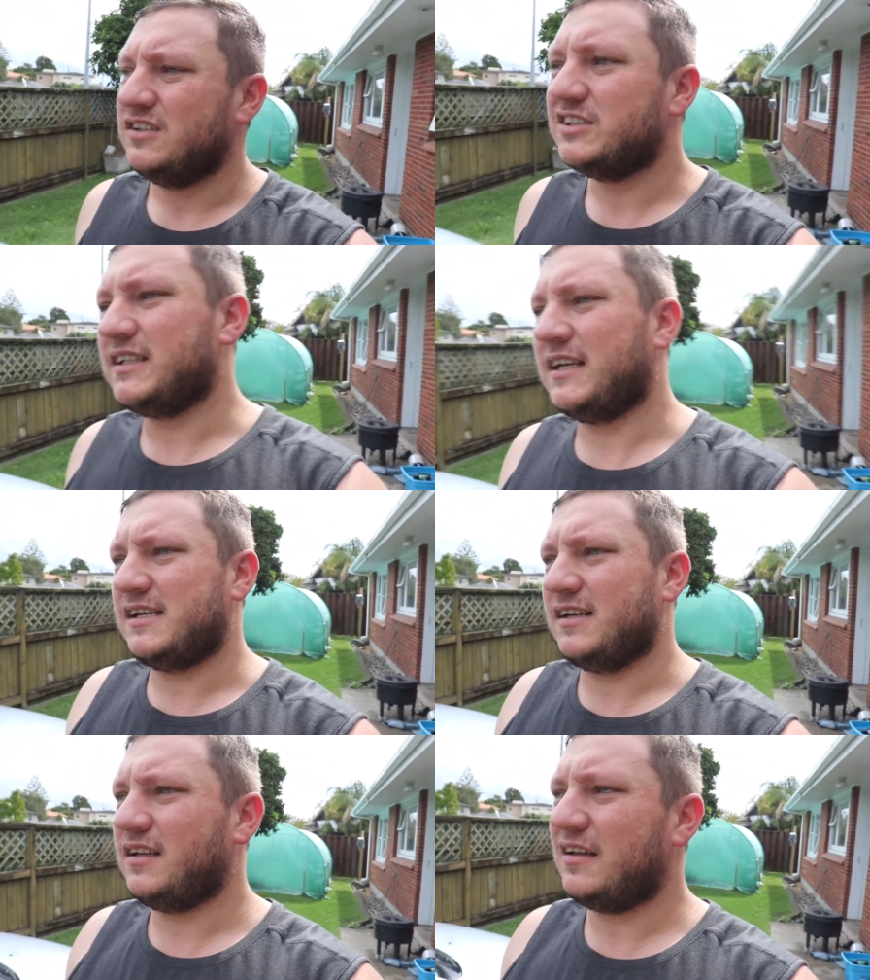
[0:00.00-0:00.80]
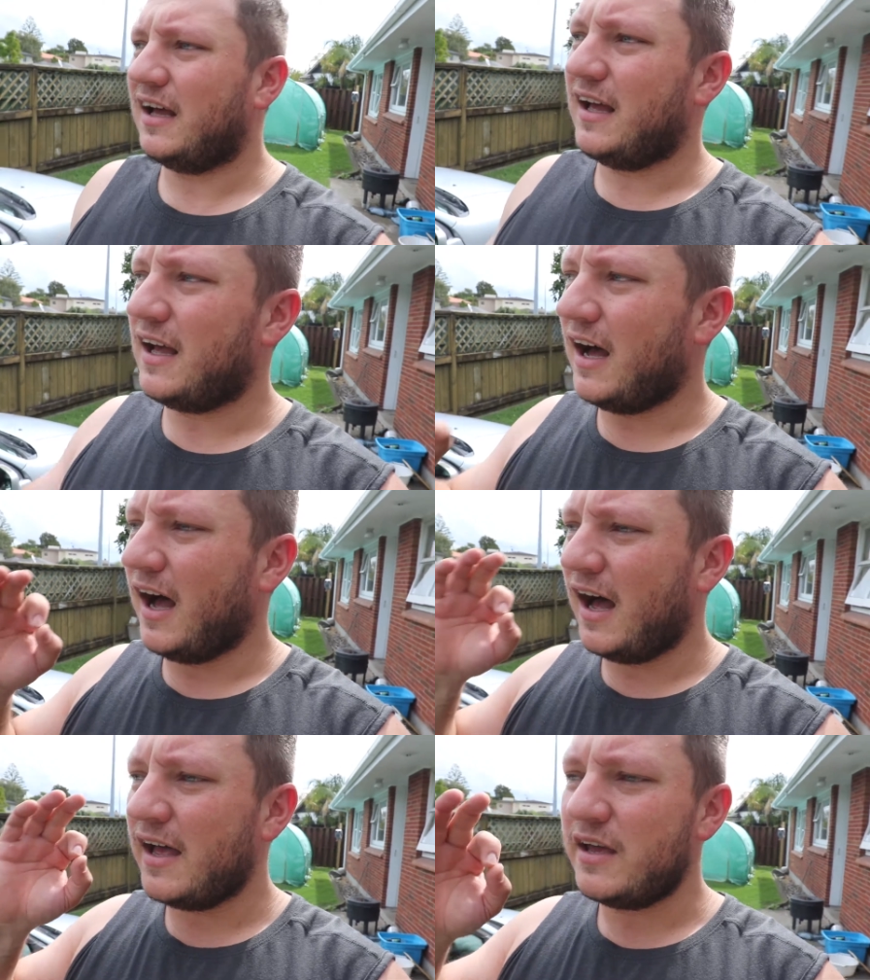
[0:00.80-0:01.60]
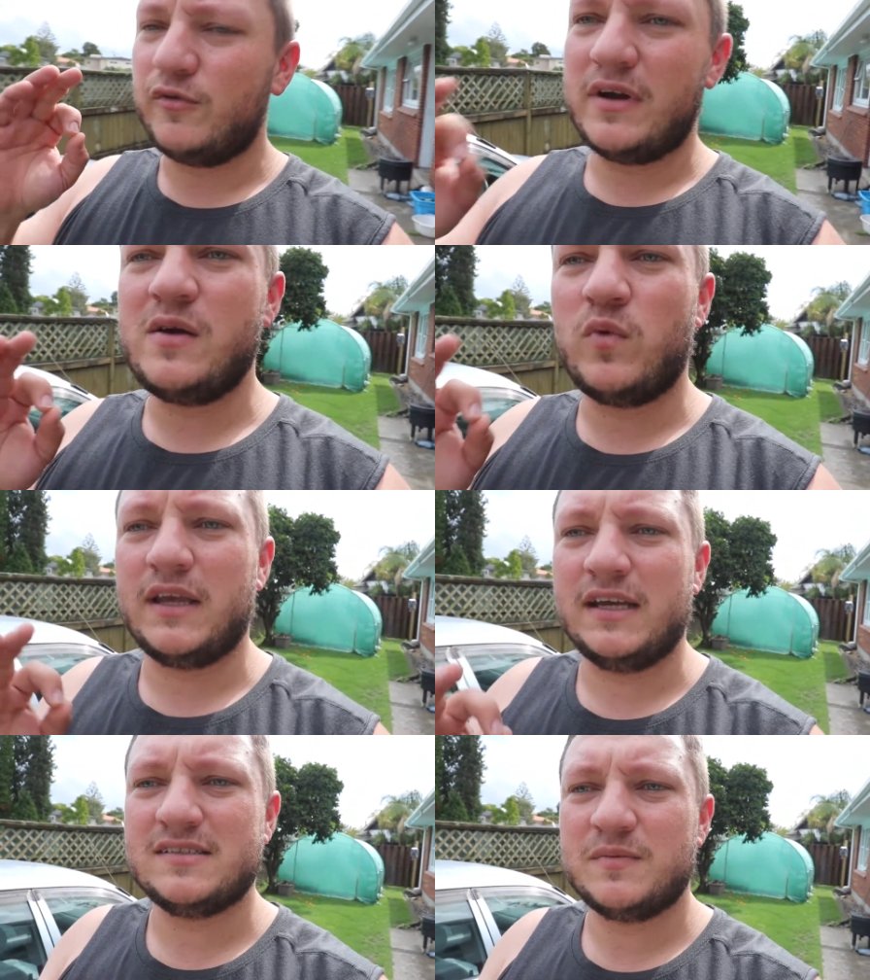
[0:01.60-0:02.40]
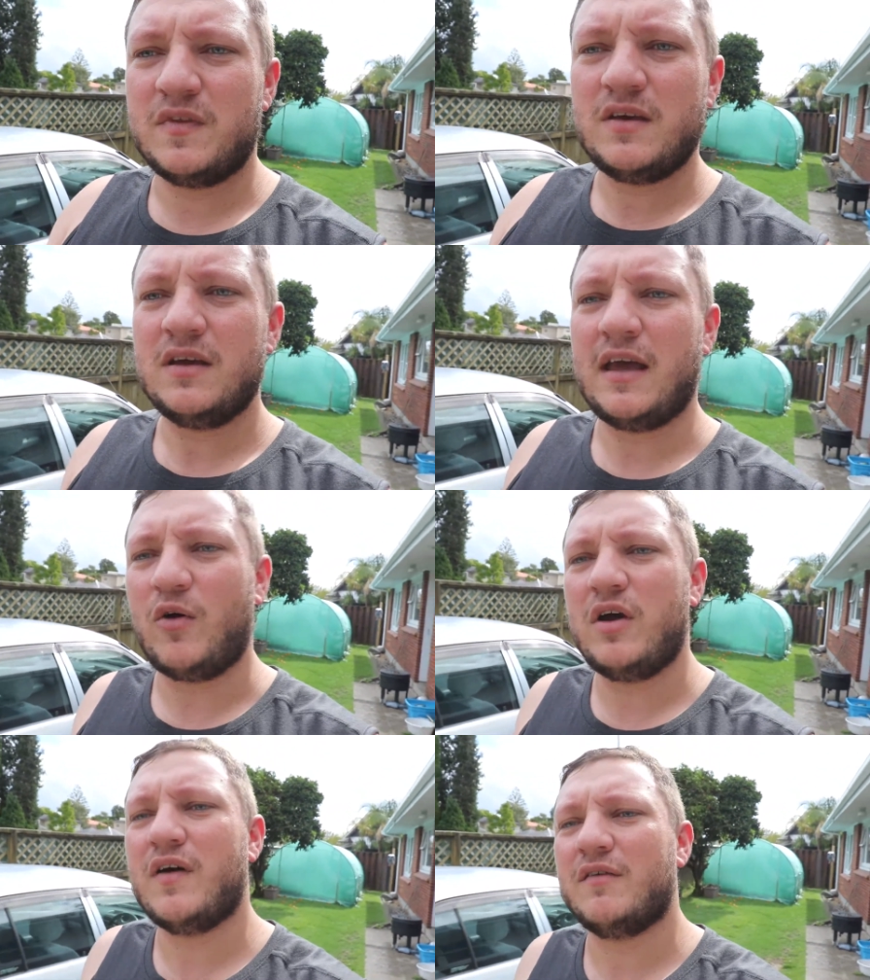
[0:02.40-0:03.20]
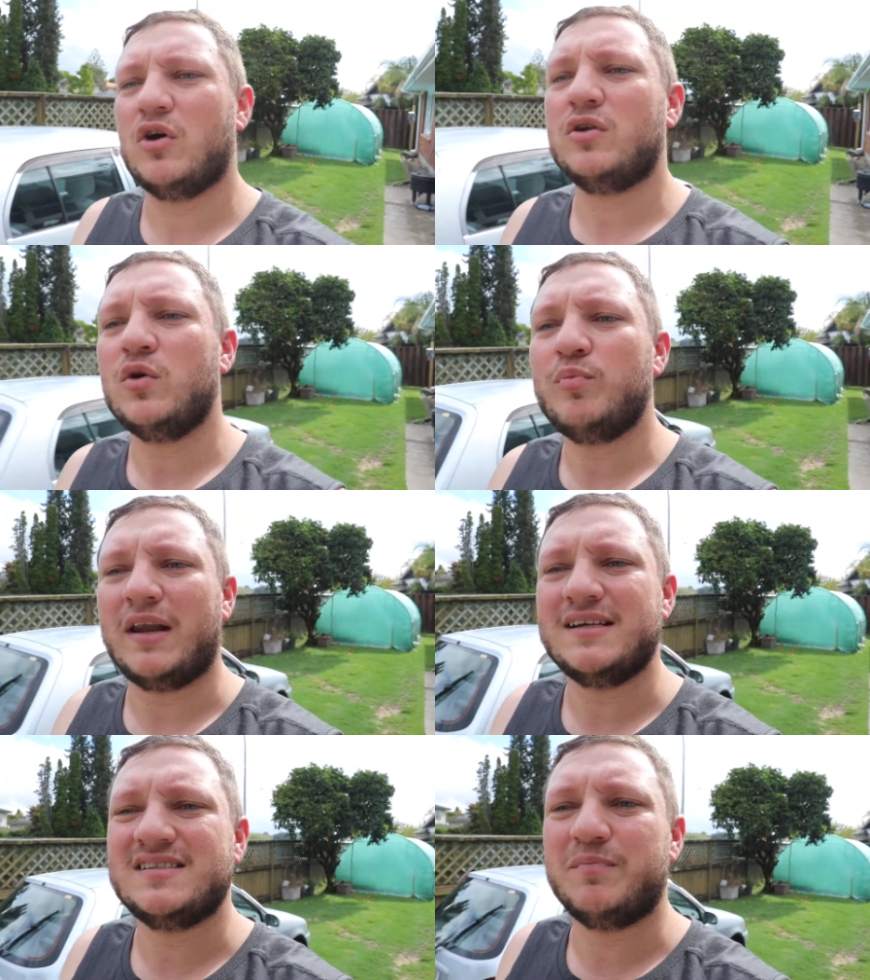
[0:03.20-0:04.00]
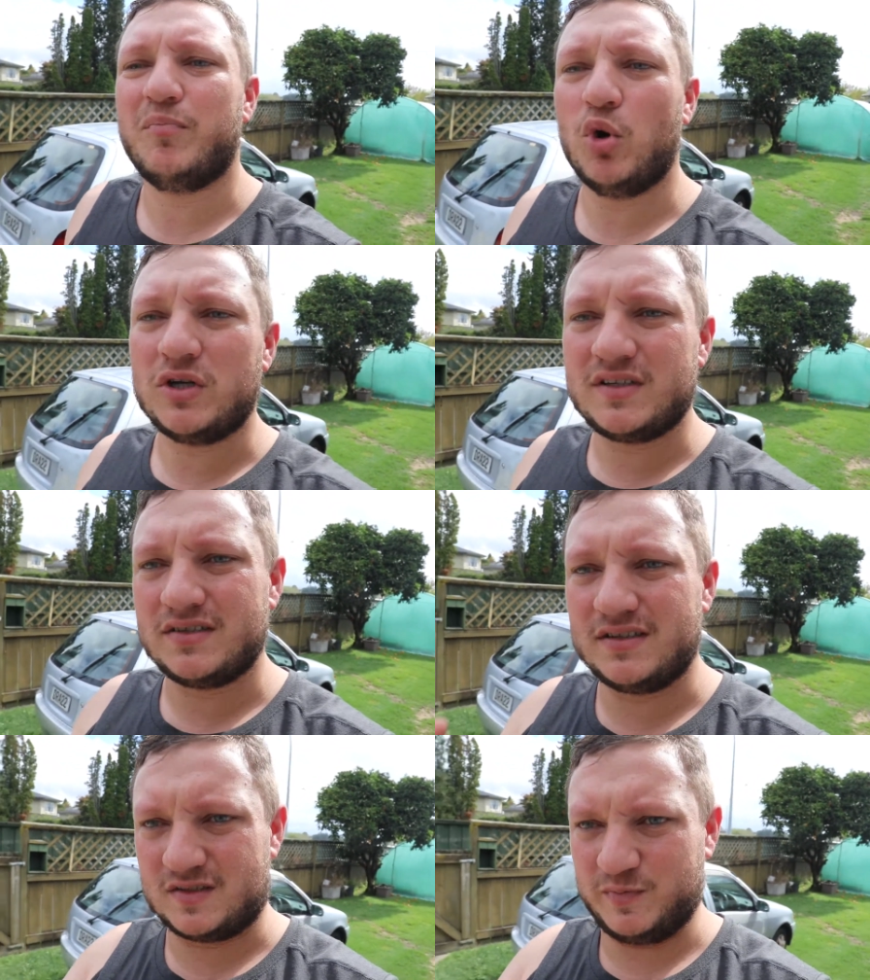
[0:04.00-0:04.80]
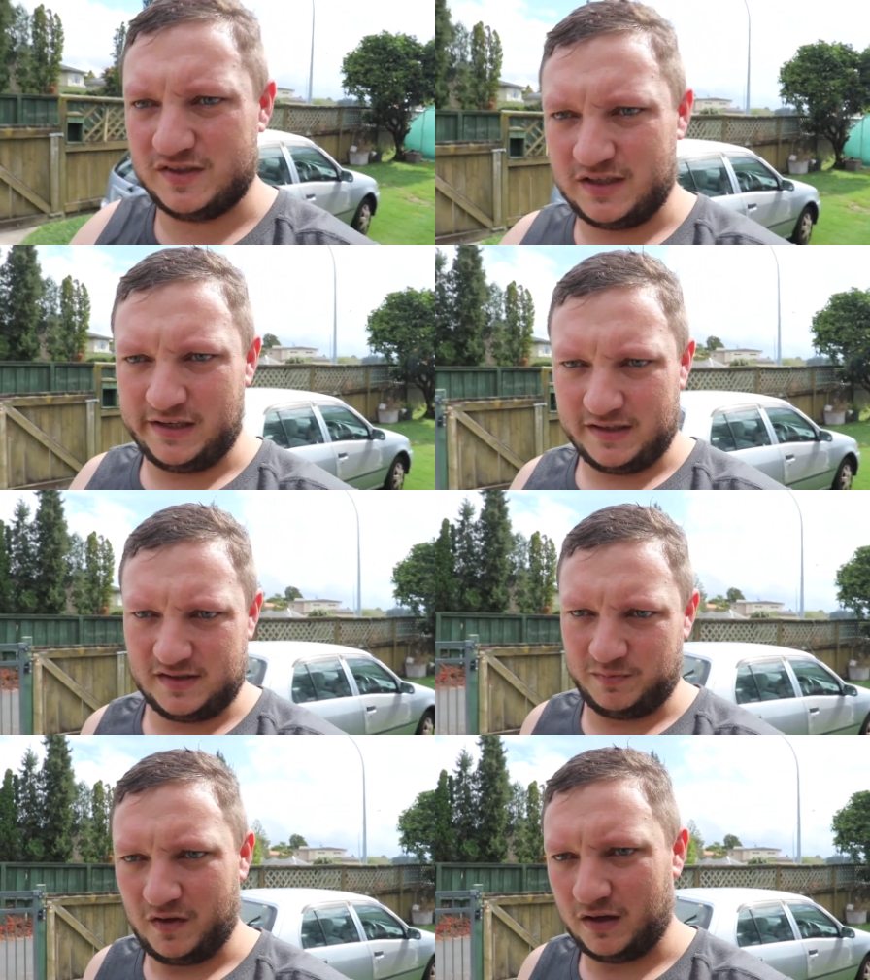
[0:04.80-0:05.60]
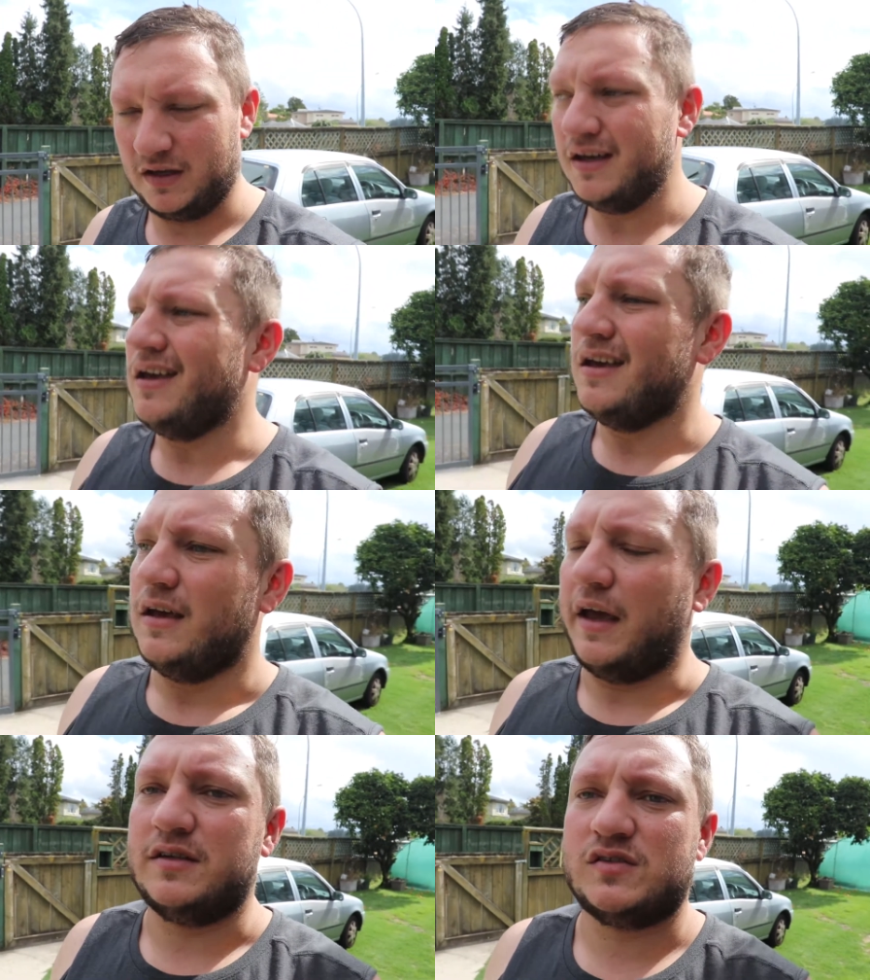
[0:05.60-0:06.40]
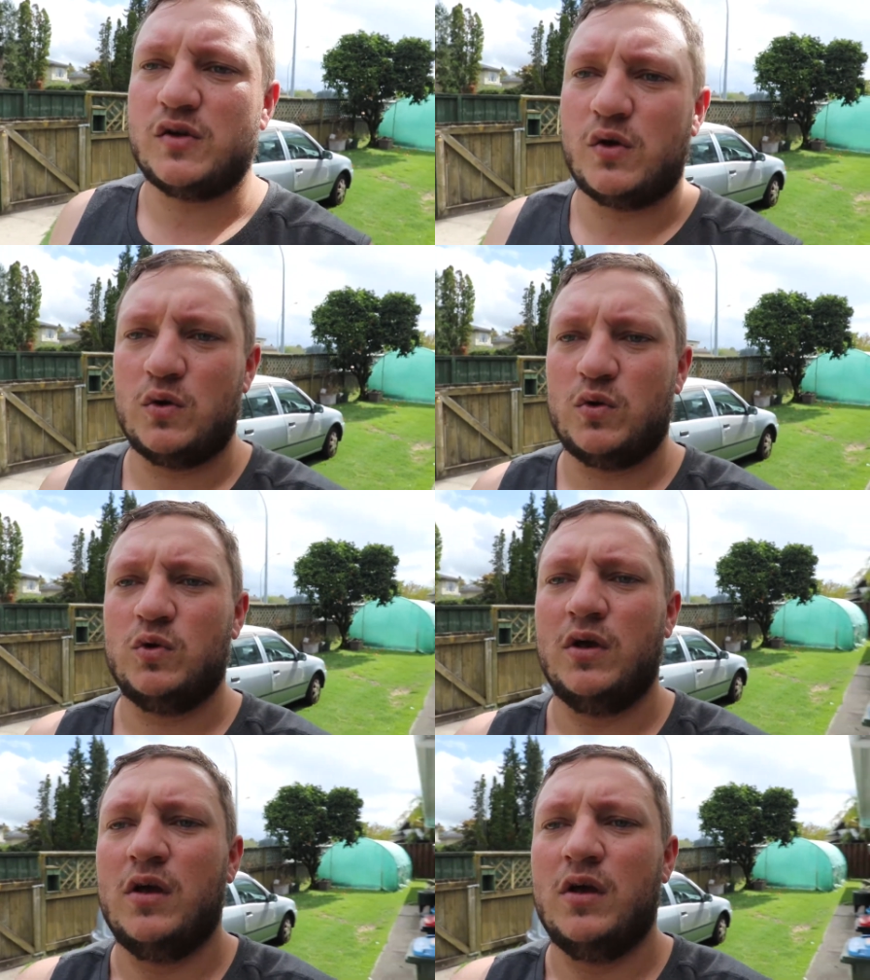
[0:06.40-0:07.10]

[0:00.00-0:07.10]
You see, I really want to get something, however I've got no place to put this particular something. And so